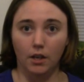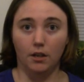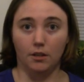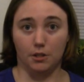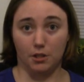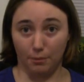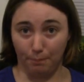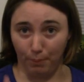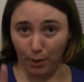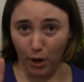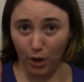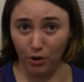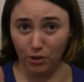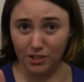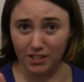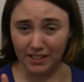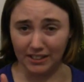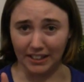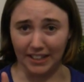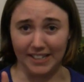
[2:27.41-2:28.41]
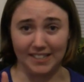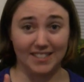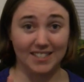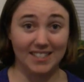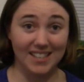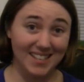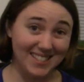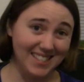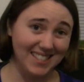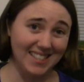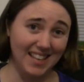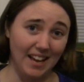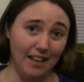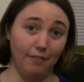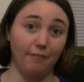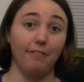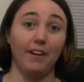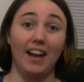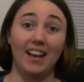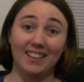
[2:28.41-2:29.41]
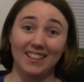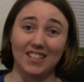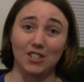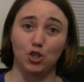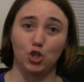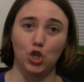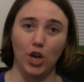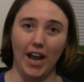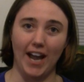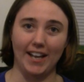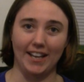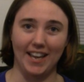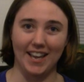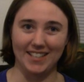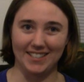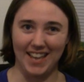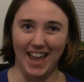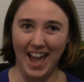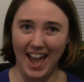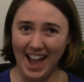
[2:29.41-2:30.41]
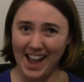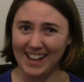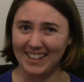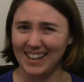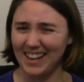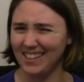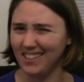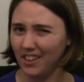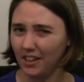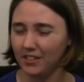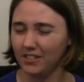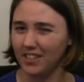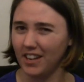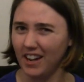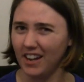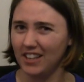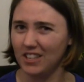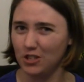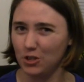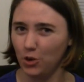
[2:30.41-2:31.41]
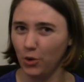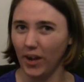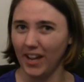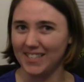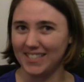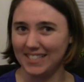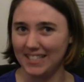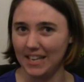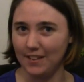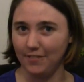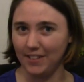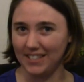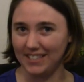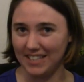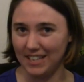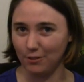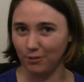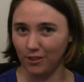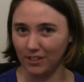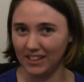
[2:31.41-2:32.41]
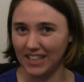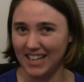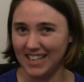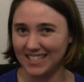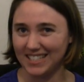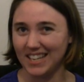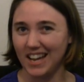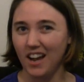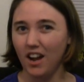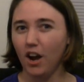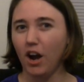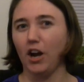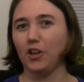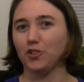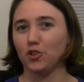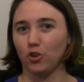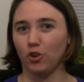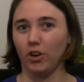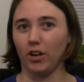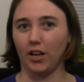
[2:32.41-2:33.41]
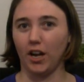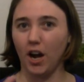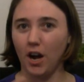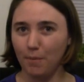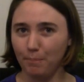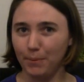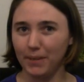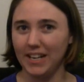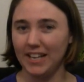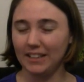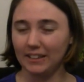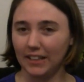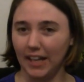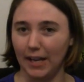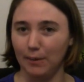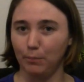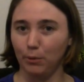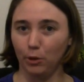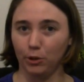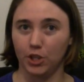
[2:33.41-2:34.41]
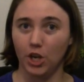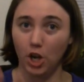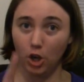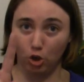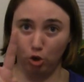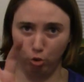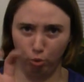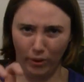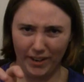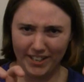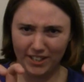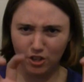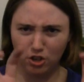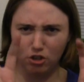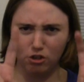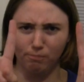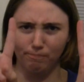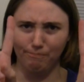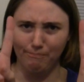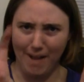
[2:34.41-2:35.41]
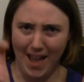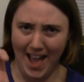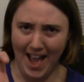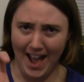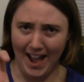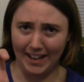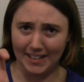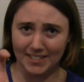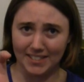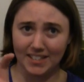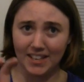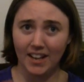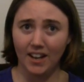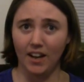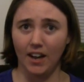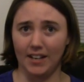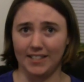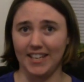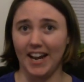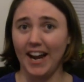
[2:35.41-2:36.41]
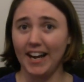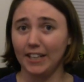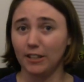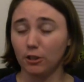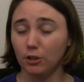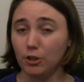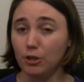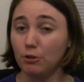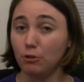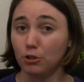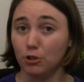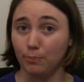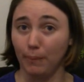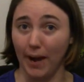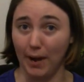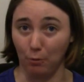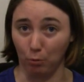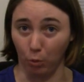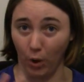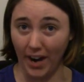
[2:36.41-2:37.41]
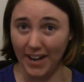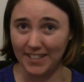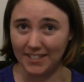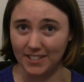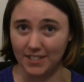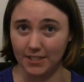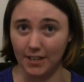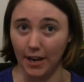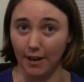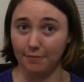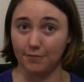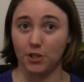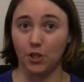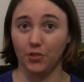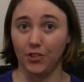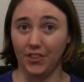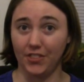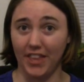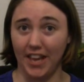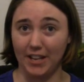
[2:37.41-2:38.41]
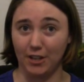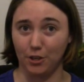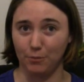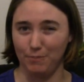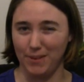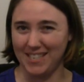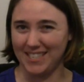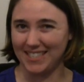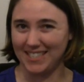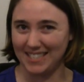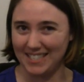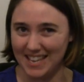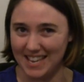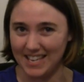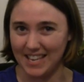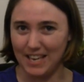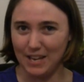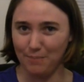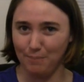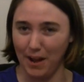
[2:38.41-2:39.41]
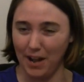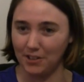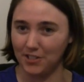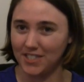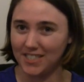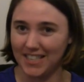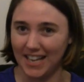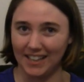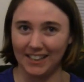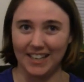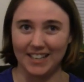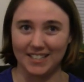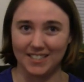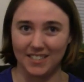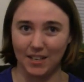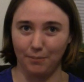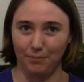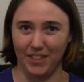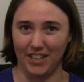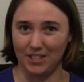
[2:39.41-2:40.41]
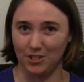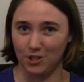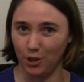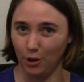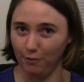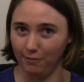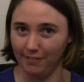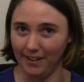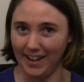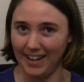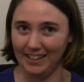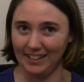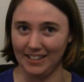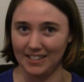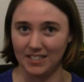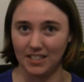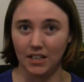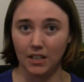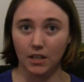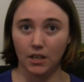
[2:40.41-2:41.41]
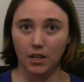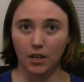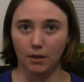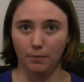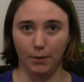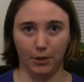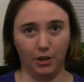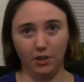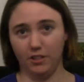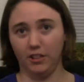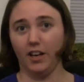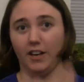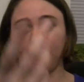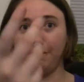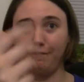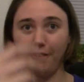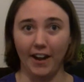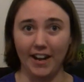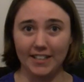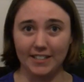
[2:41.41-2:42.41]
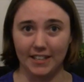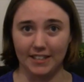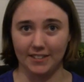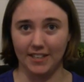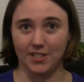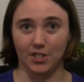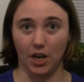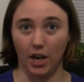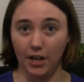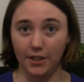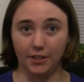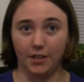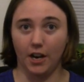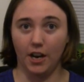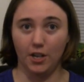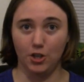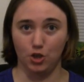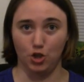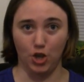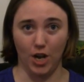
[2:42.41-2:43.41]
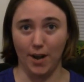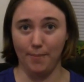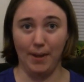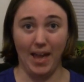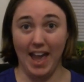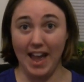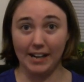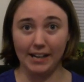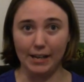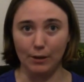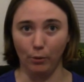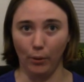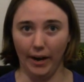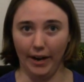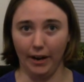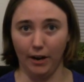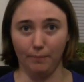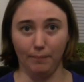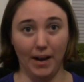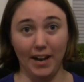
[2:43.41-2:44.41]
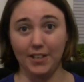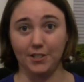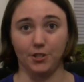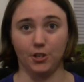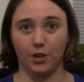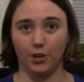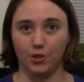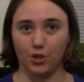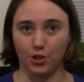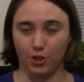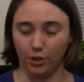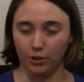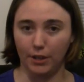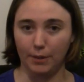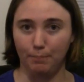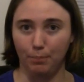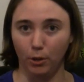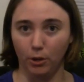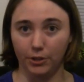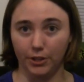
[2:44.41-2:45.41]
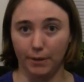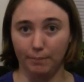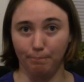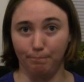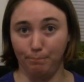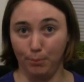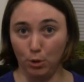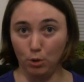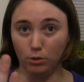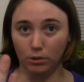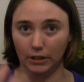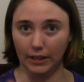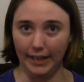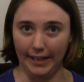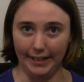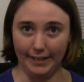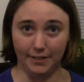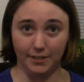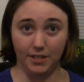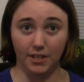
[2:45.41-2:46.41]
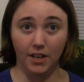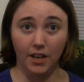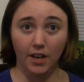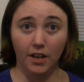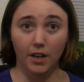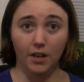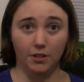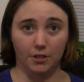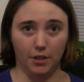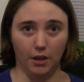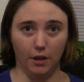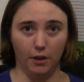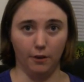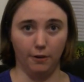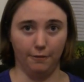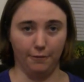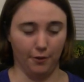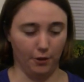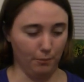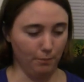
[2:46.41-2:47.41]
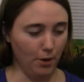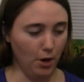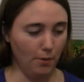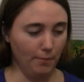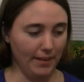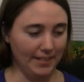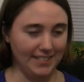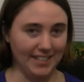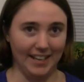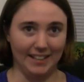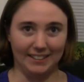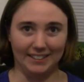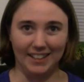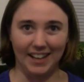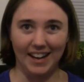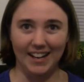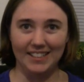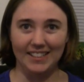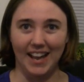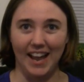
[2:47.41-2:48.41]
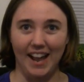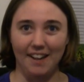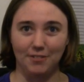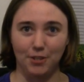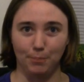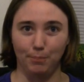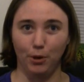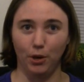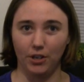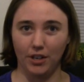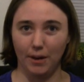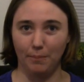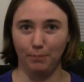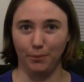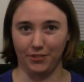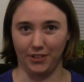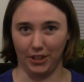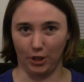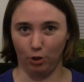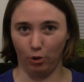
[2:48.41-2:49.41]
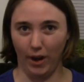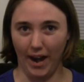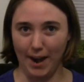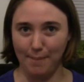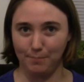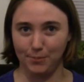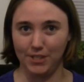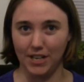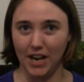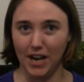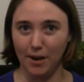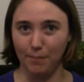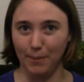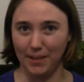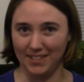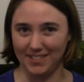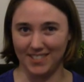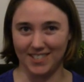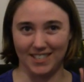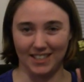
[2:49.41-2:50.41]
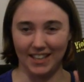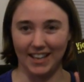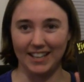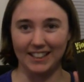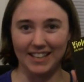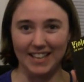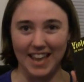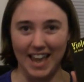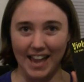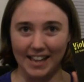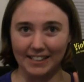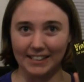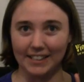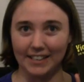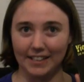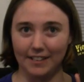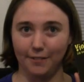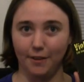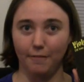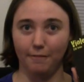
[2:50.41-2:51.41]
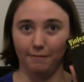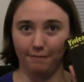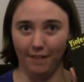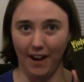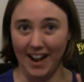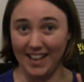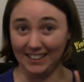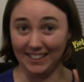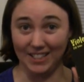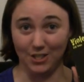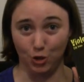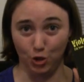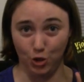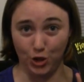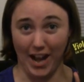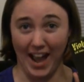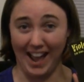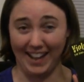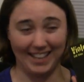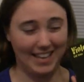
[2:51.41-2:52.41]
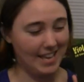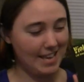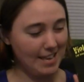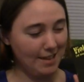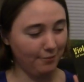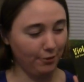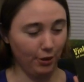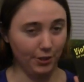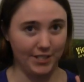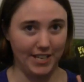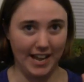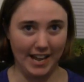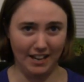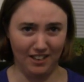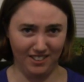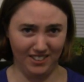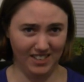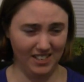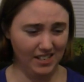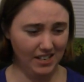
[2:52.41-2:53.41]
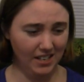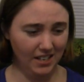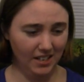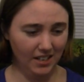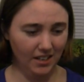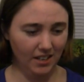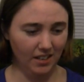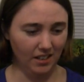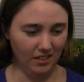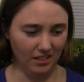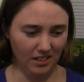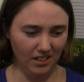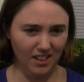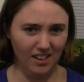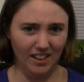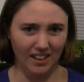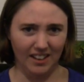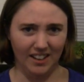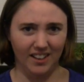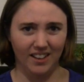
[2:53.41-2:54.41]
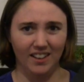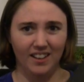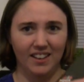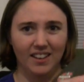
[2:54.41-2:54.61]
Supposedly, since then, Violence Jack has had an uncut US DVD release under a company labeled Critical Mass, a title used by Right Stuff so that they could be sneaky about selling something so violent. But good luck finding this uncut gem anywhere. My search has only pulled up bootlegs. So for the moment, I kinda have to put up with the crap dub and slightly edited Violence Jack Evil Town. Ugh.